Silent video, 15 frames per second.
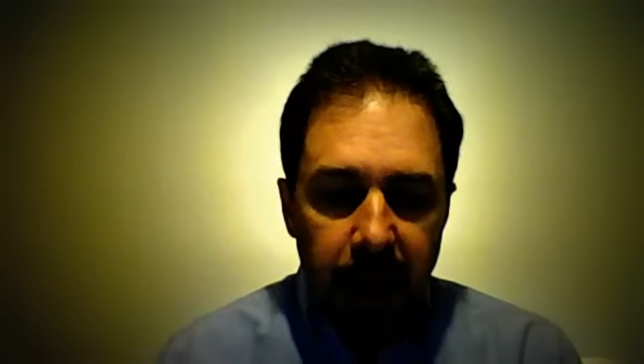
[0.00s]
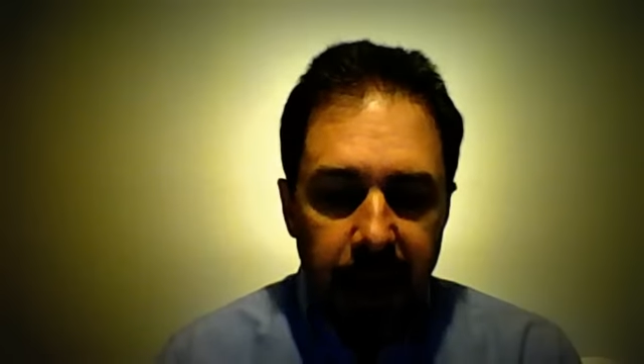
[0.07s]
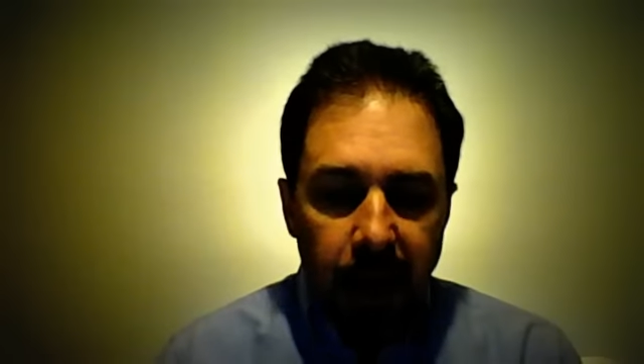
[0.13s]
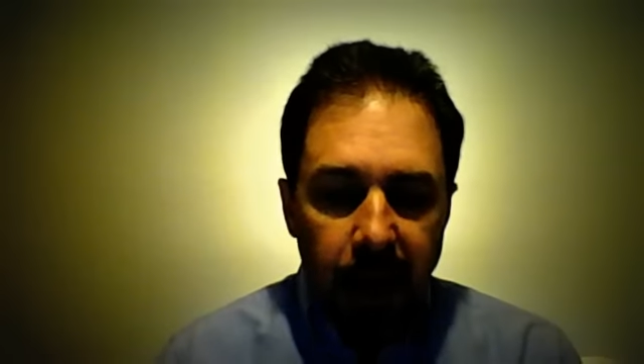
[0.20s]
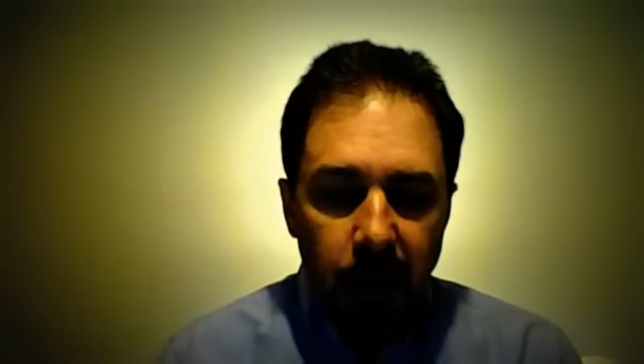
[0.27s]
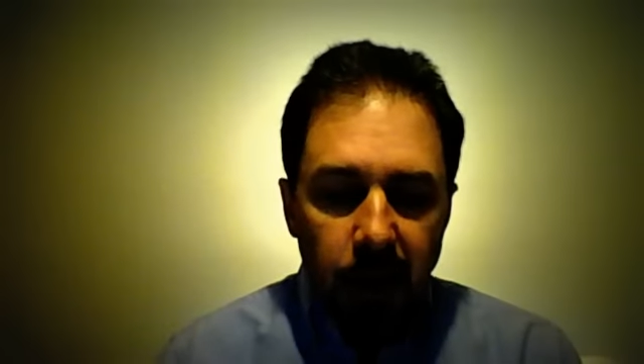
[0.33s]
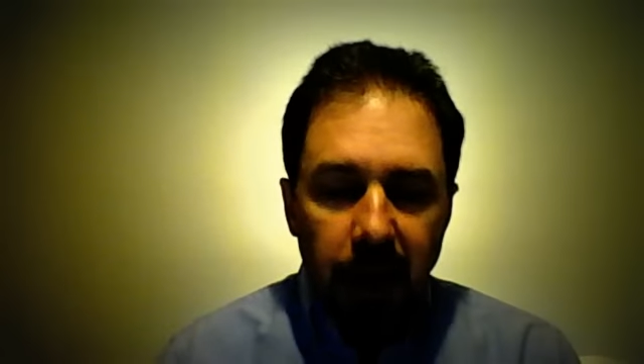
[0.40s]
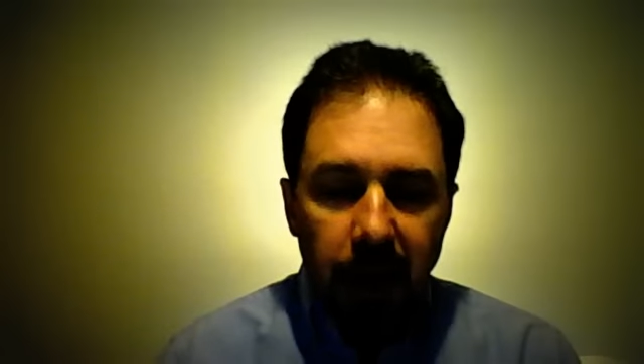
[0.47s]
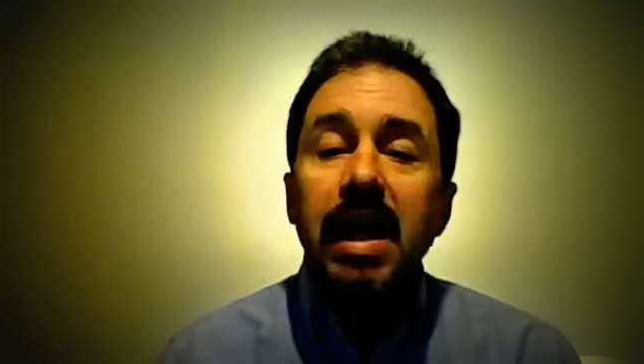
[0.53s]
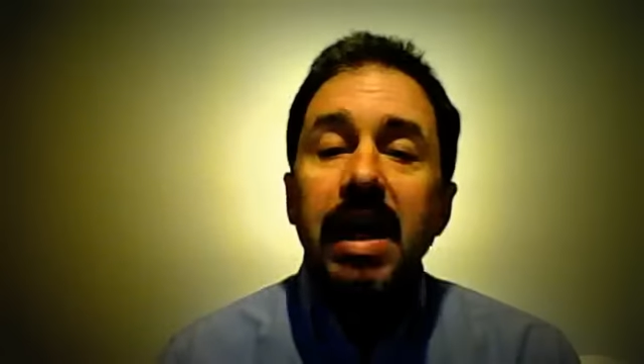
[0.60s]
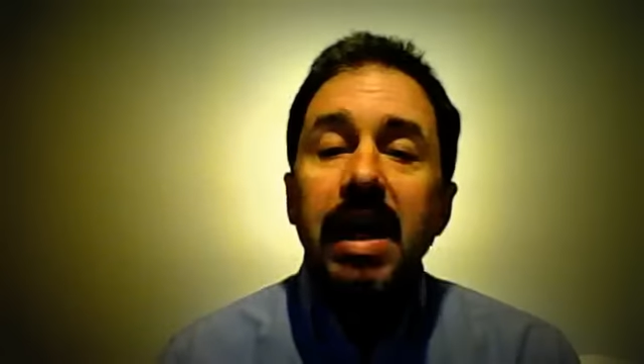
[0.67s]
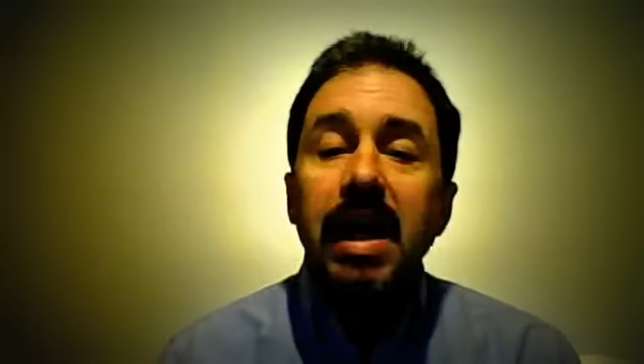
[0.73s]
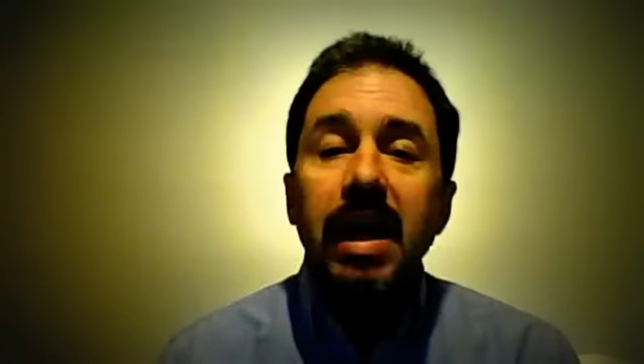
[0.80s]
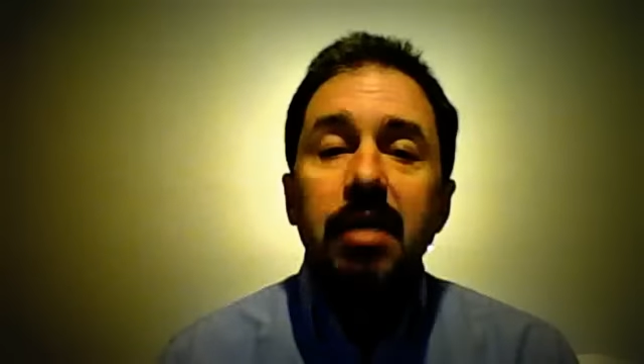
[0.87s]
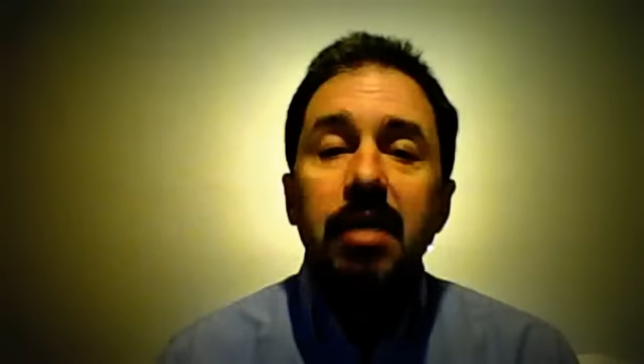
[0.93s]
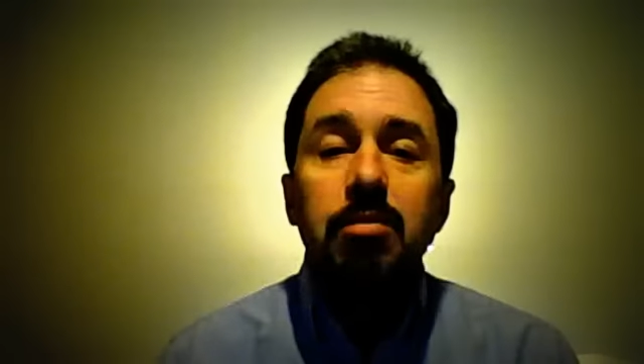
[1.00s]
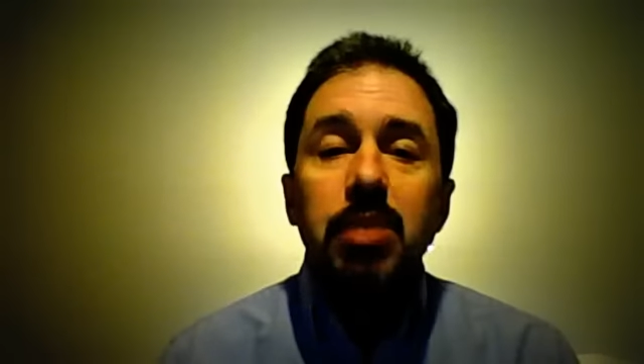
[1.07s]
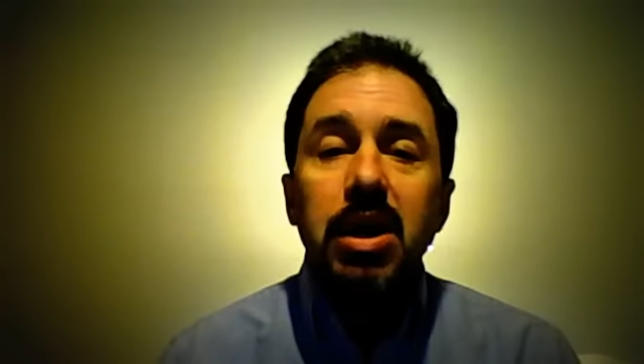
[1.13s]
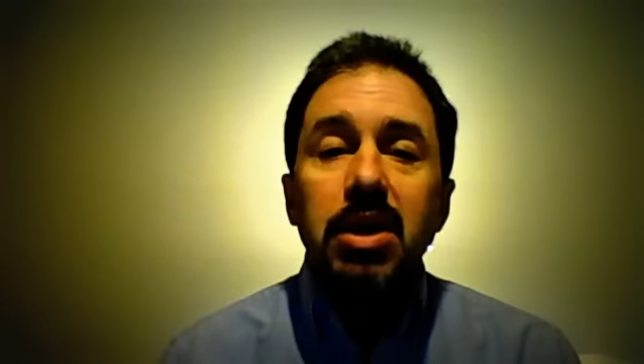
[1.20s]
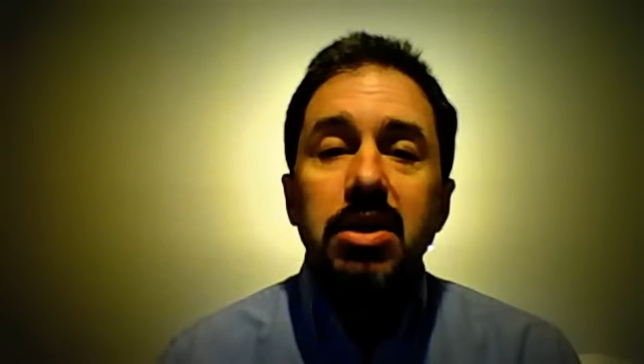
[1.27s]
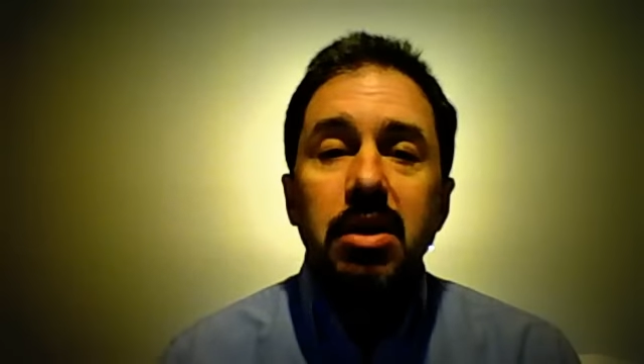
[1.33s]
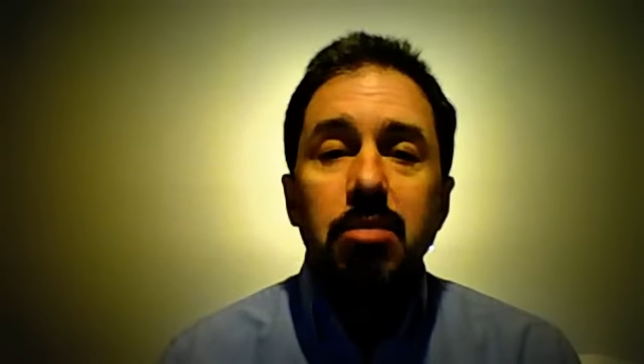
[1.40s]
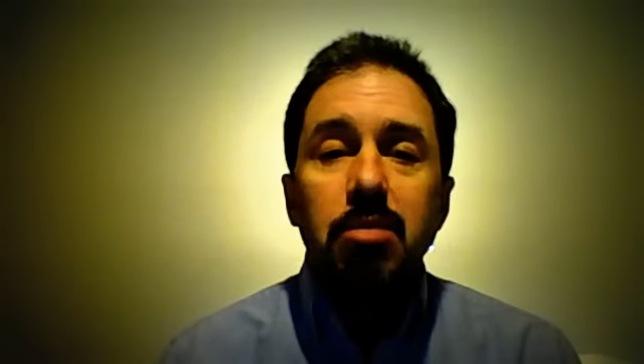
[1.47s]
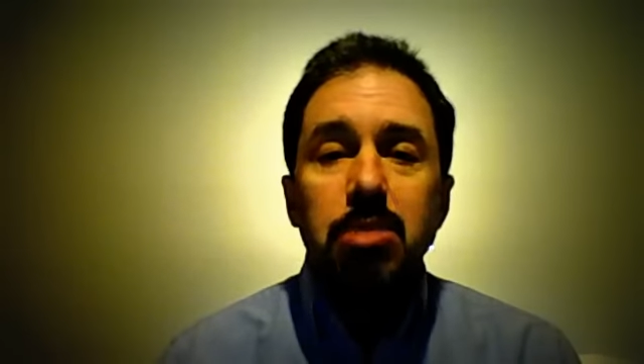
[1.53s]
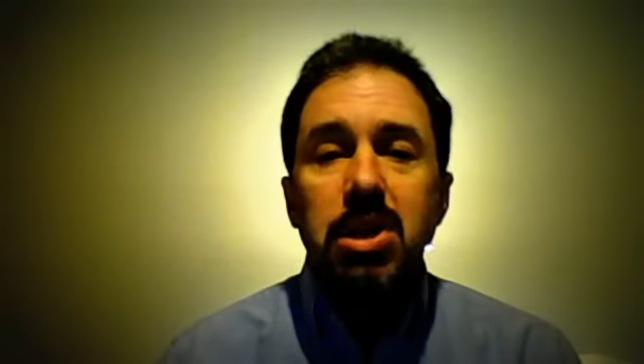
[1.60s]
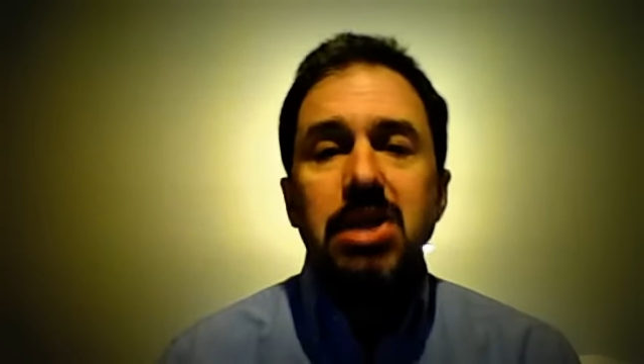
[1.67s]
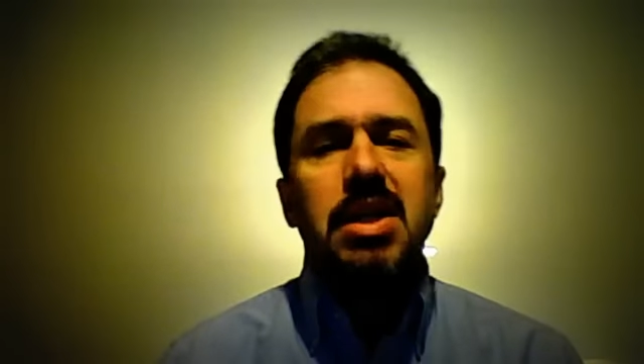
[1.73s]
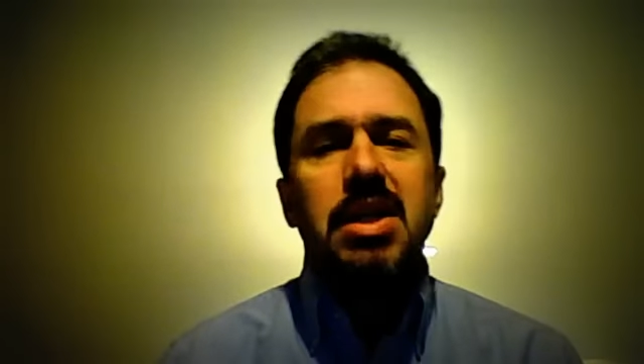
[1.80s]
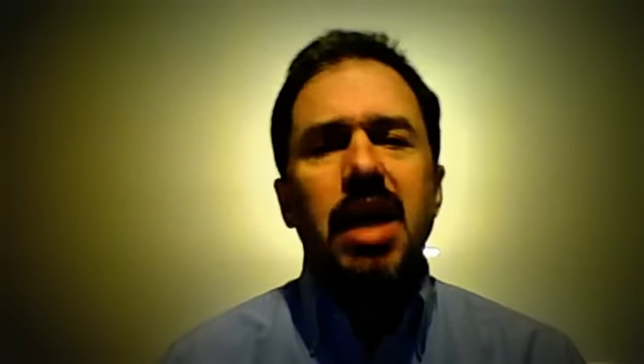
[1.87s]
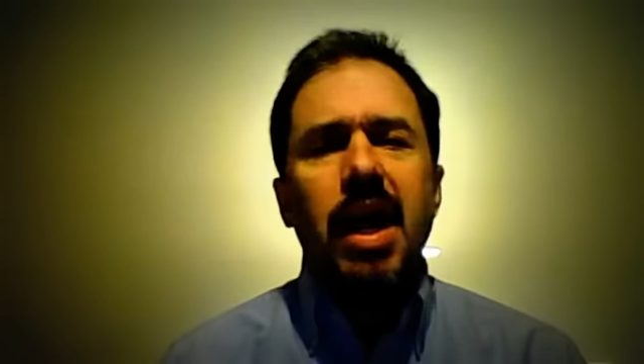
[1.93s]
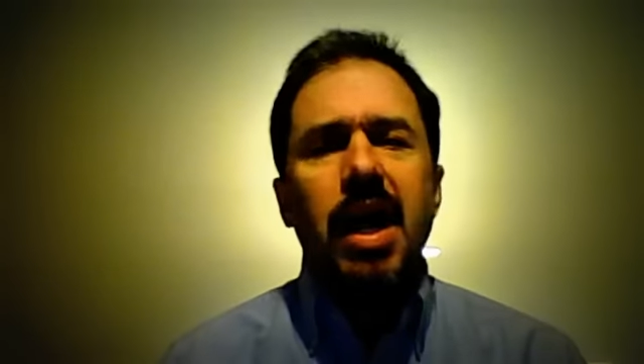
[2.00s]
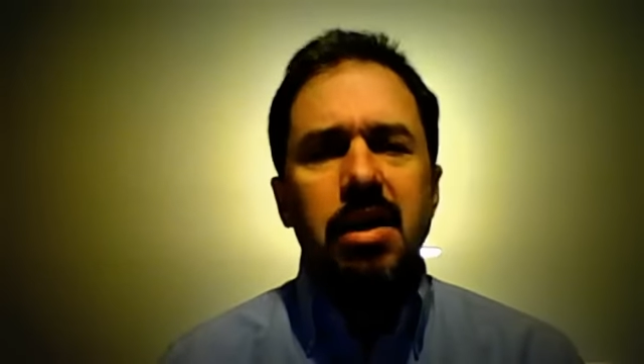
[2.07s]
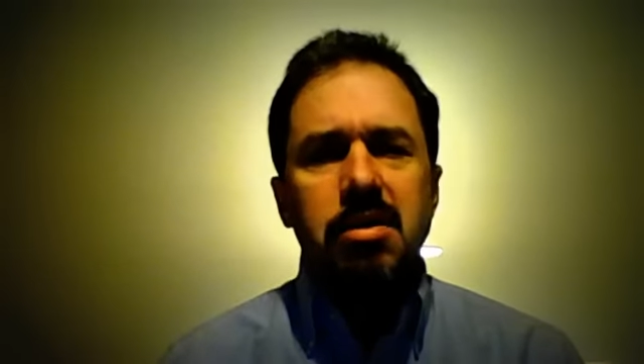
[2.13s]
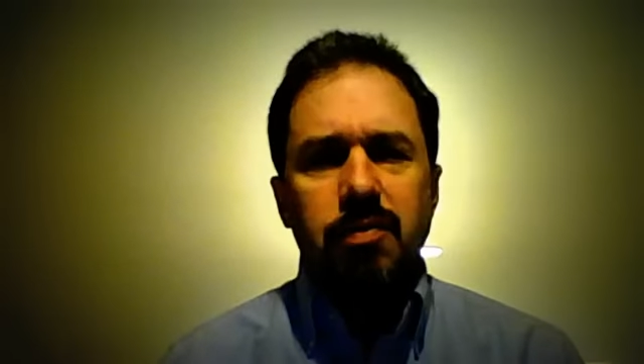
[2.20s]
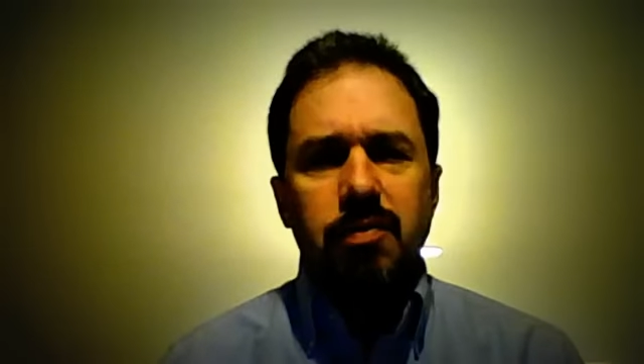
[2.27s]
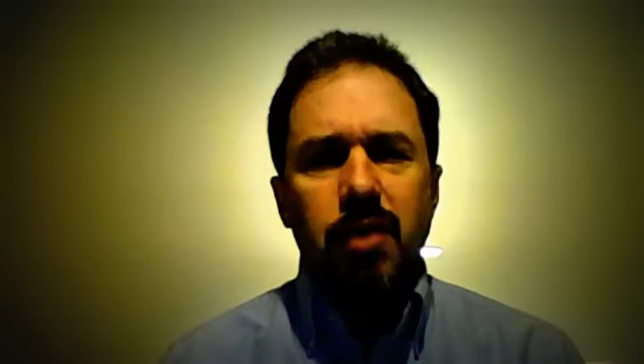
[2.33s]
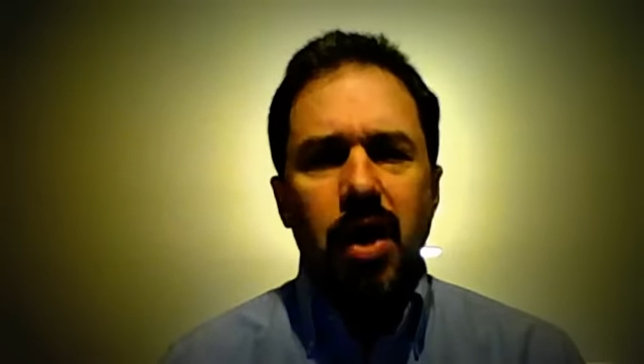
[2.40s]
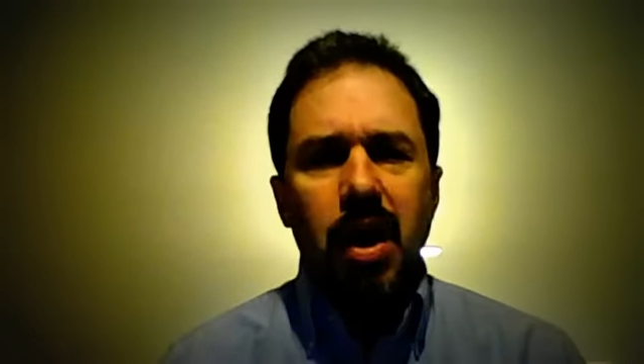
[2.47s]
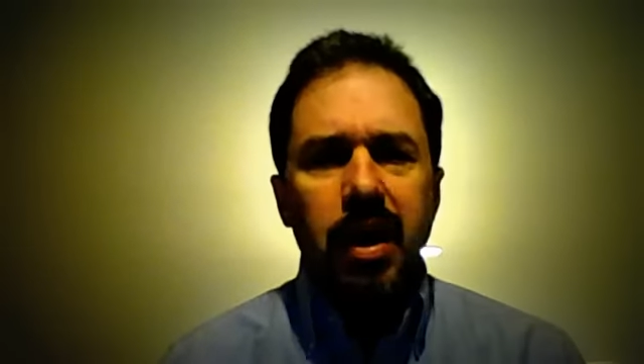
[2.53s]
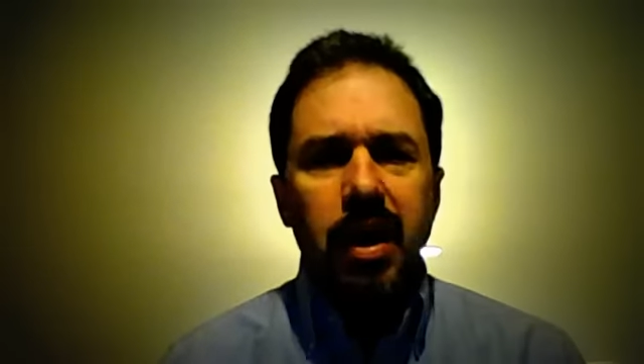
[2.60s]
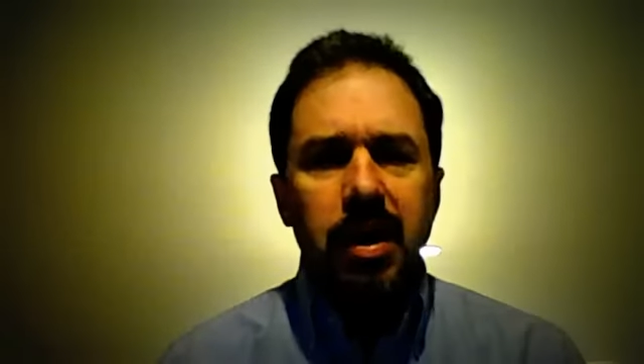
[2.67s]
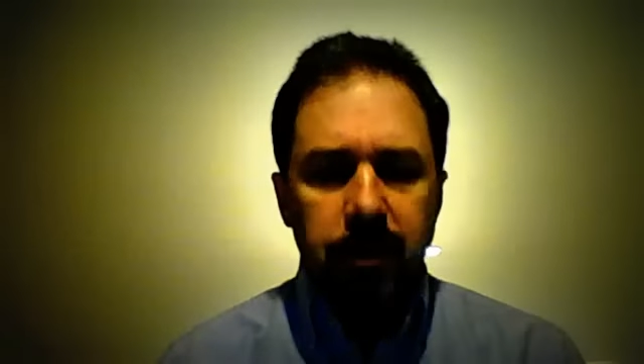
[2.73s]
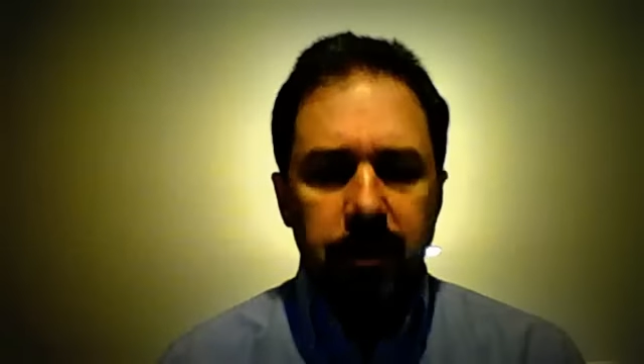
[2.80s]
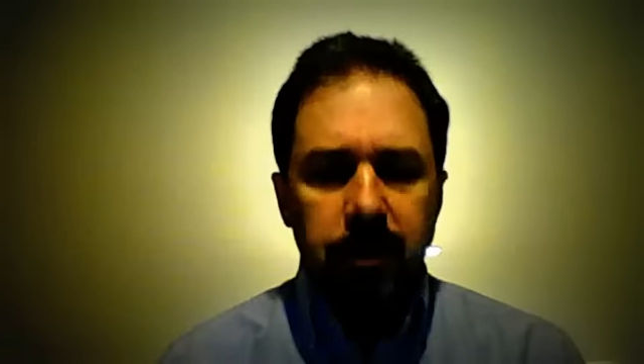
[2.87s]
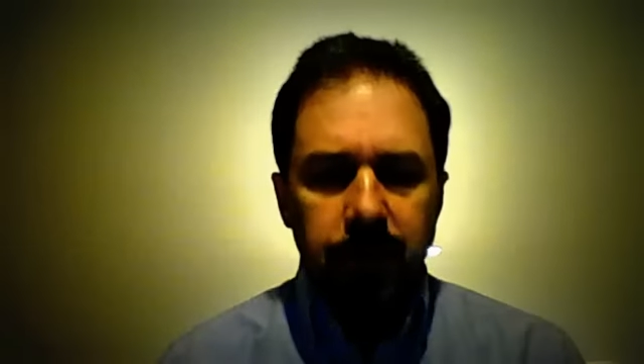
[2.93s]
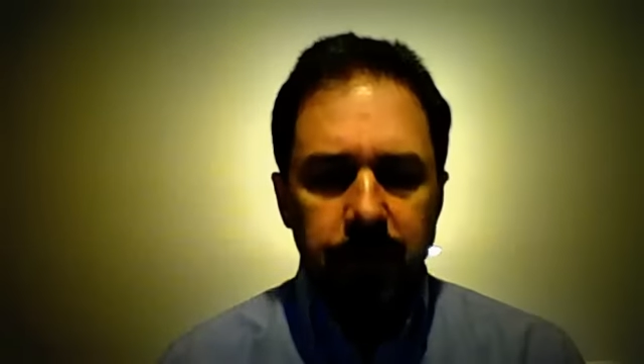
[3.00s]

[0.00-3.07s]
Now, content means to be satisfied.